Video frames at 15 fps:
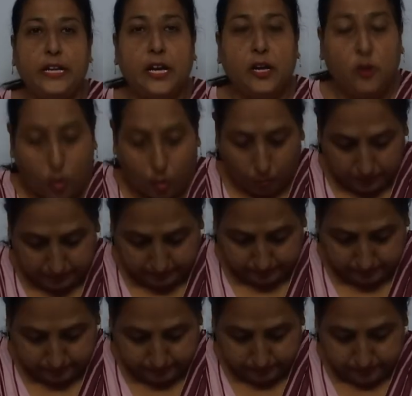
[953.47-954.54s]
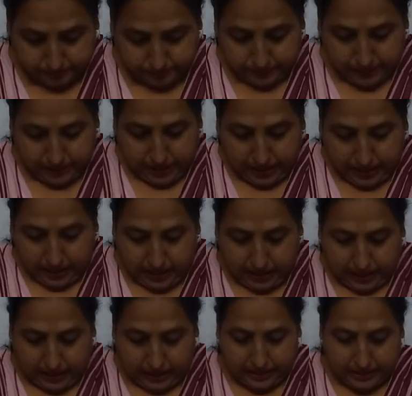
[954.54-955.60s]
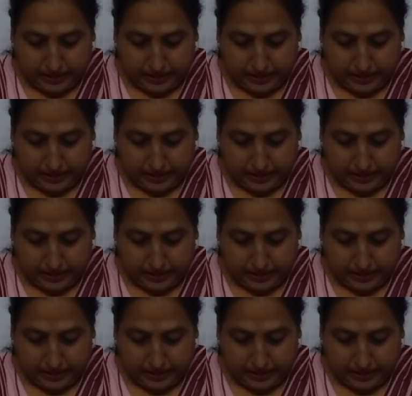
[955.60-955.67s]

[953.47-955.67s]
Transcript: row? Ha ha.